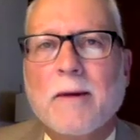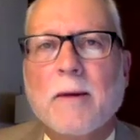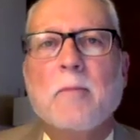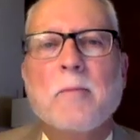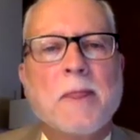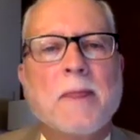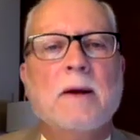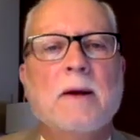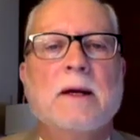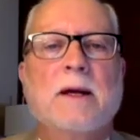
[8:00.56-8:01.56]
them,
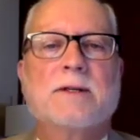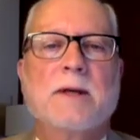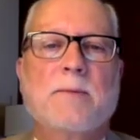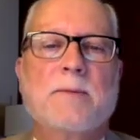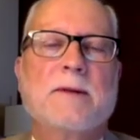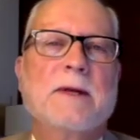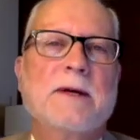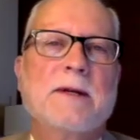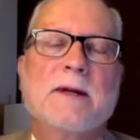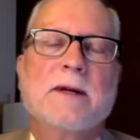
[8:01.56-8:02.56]
except that they
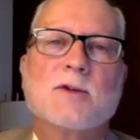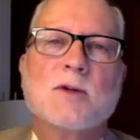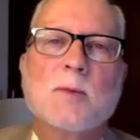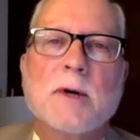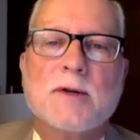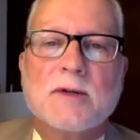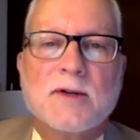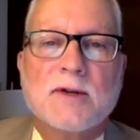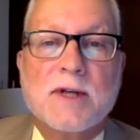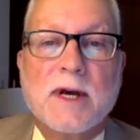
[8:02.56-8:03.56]
did not so much
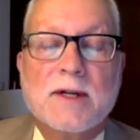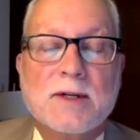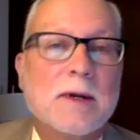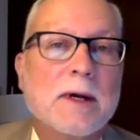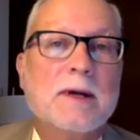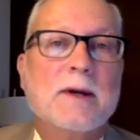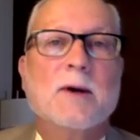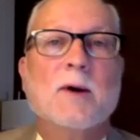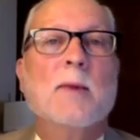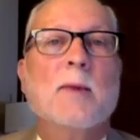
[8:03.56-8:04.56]
assassinate
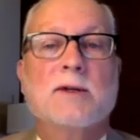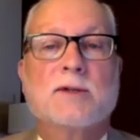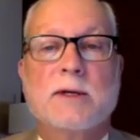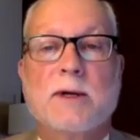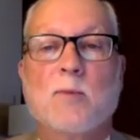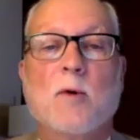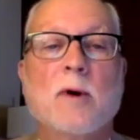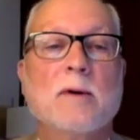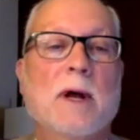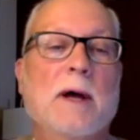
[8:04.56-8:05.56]
him as
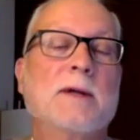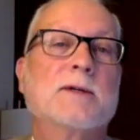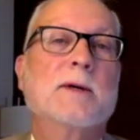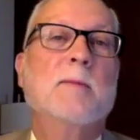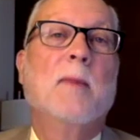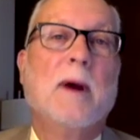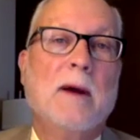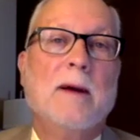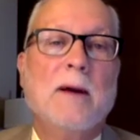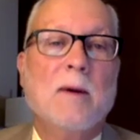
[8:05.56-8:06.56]
immortalize him,
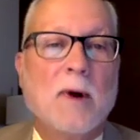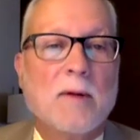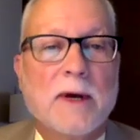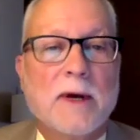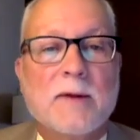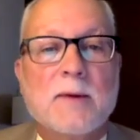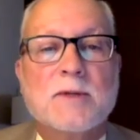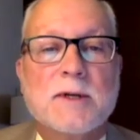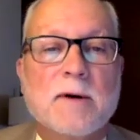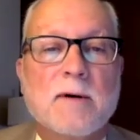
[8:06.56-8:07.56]
while they
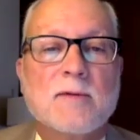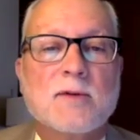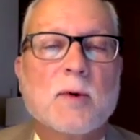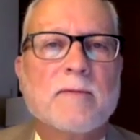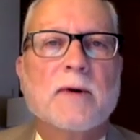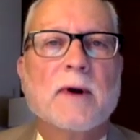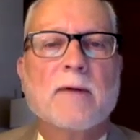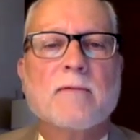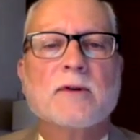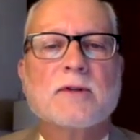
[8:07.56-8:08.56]
themselves were
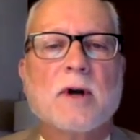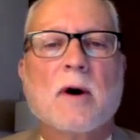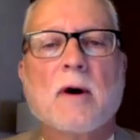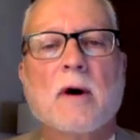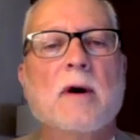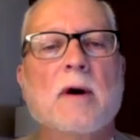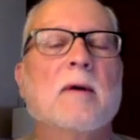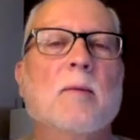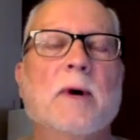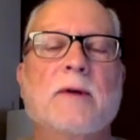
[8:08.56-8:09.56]
forever tarred
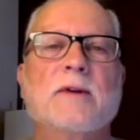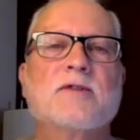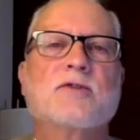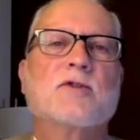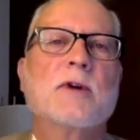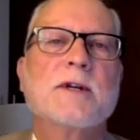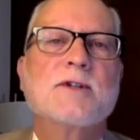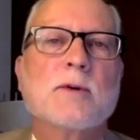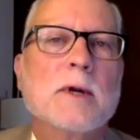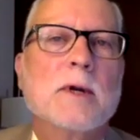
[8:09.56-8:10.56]
by this
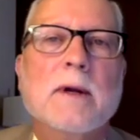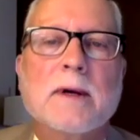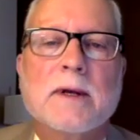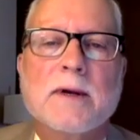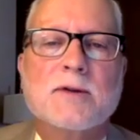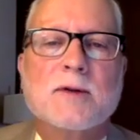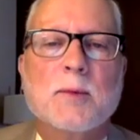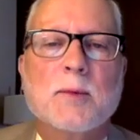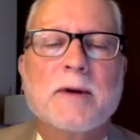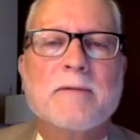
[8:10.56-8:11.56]
treachery against a
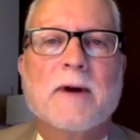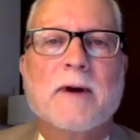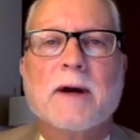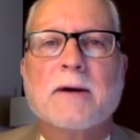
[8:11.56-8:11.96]
benefactor.